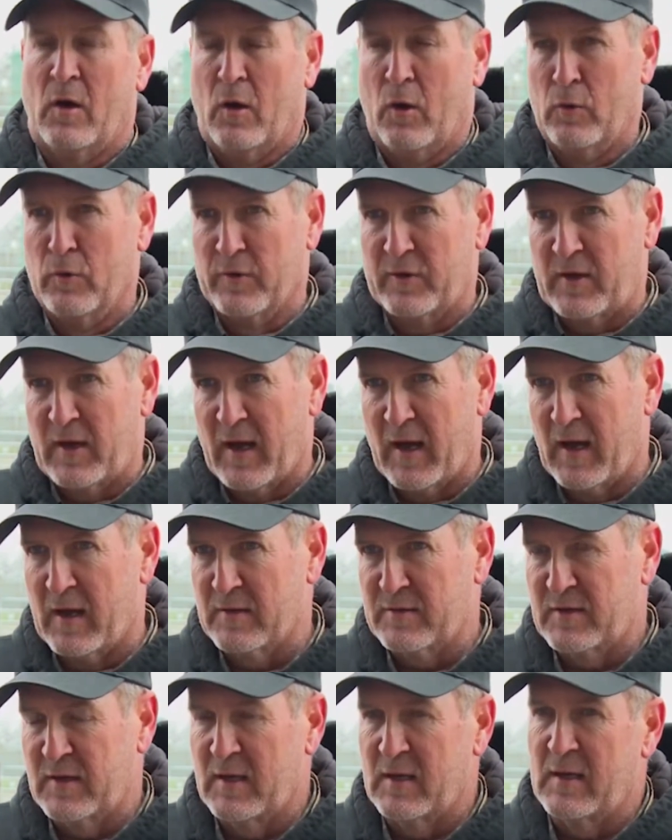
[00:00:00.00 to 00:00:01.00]
older
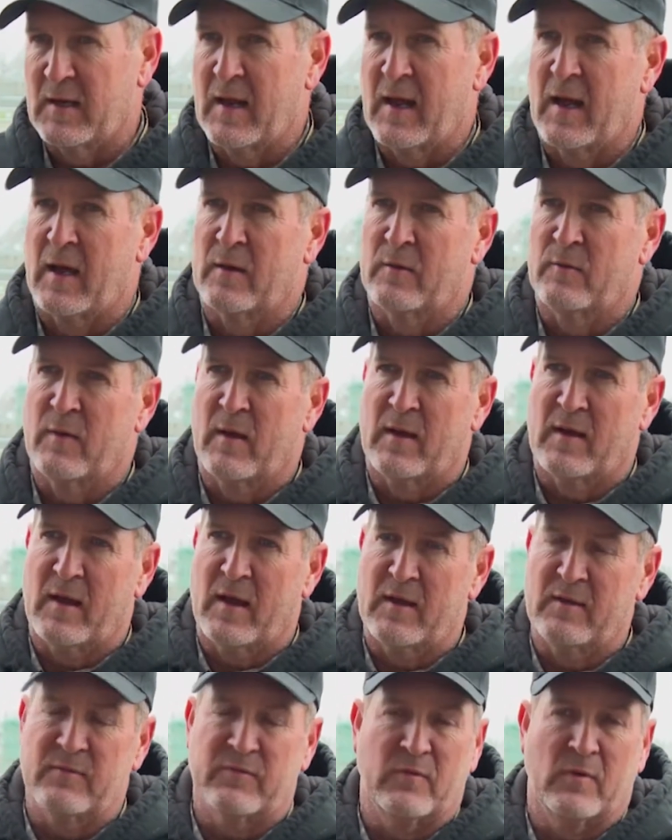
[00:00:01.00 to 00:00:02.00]
cows getting down around
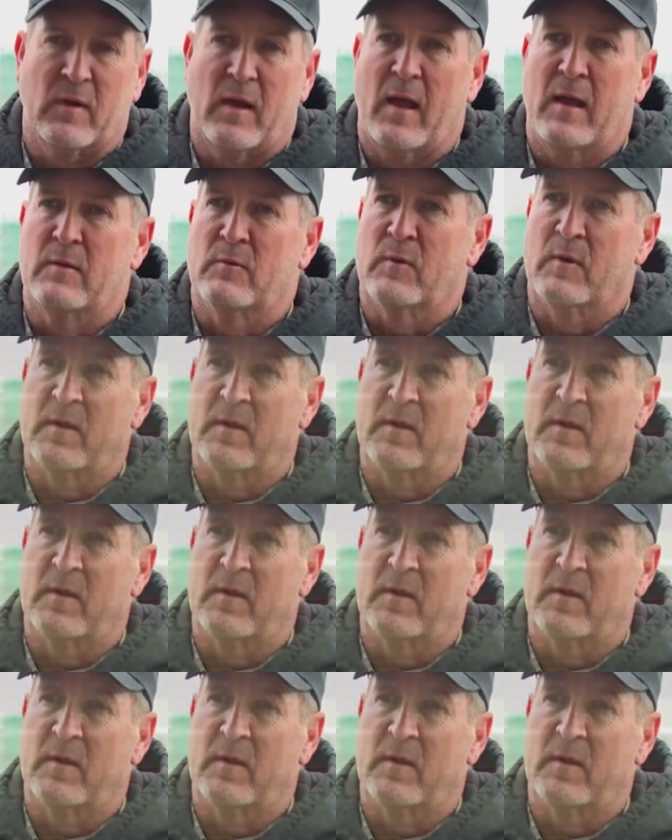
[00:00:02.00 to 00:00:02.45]
hay